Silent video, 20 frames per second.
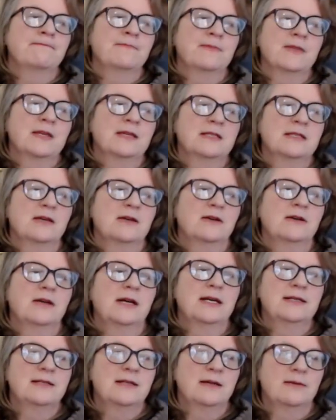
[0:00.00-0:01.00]
So I
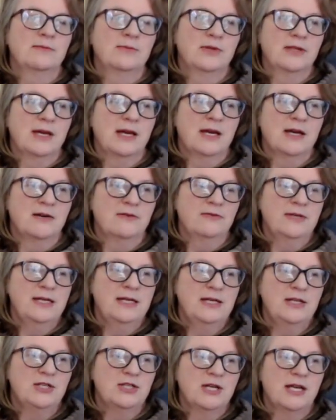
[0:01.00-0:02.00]
ended up with half
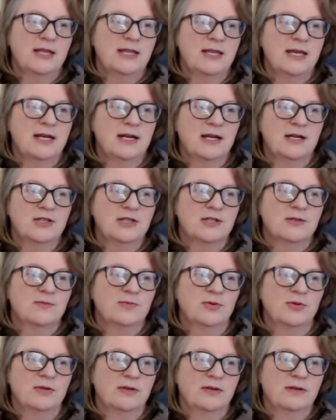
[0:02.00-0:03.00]
each, and then I just
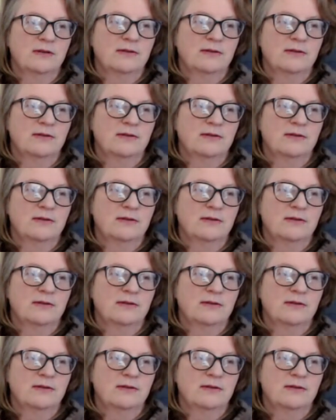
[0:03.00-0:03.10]
put